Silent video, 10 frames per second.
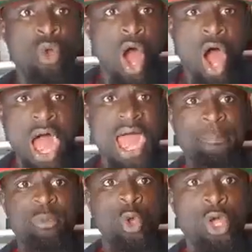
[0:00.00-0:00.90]
go
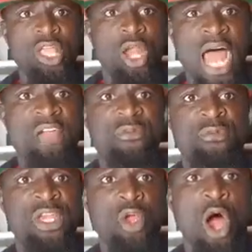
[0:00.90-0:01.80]
and do your live
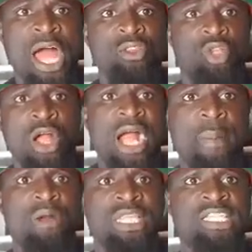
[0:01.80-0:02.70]
video and talk
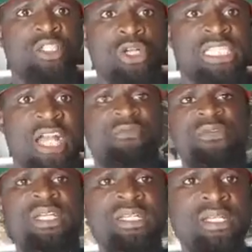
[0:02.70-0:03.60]
about it yourself.